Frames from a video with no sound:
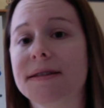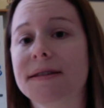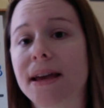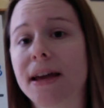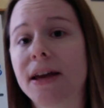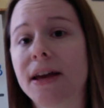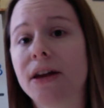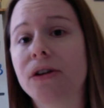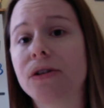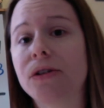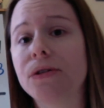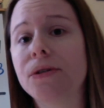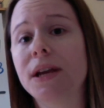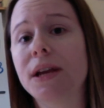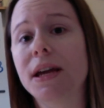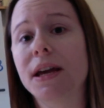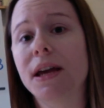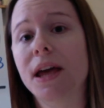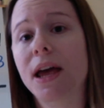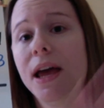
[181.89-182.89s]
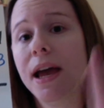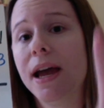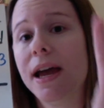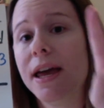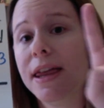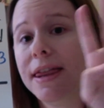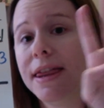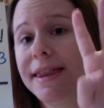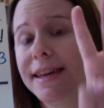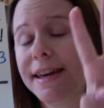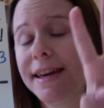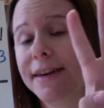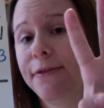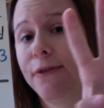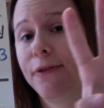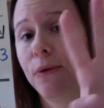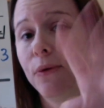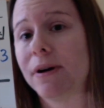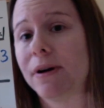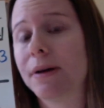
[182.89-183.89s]
including the
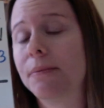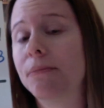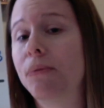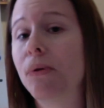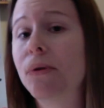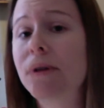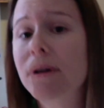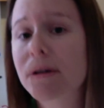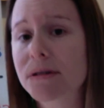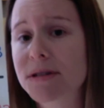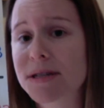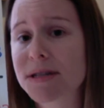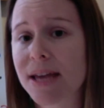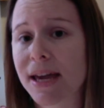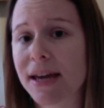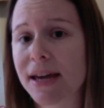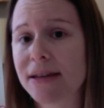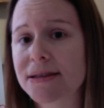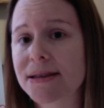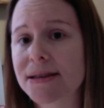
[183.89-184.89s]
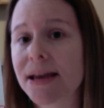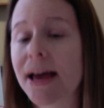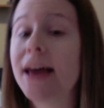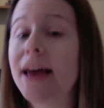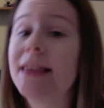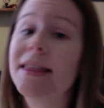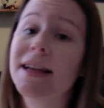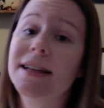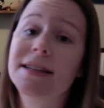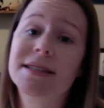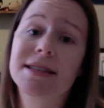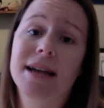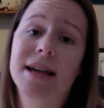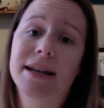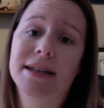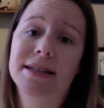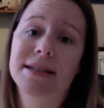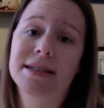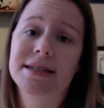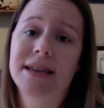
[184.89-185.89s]
4 border states that
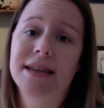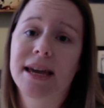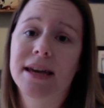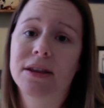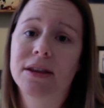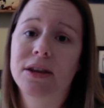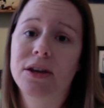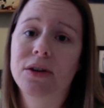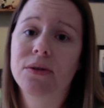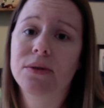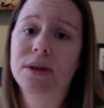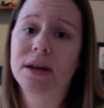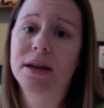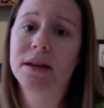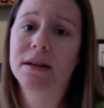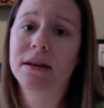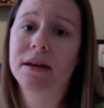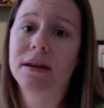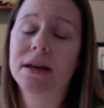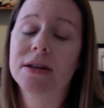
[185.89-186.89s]
decided to stay in the Union.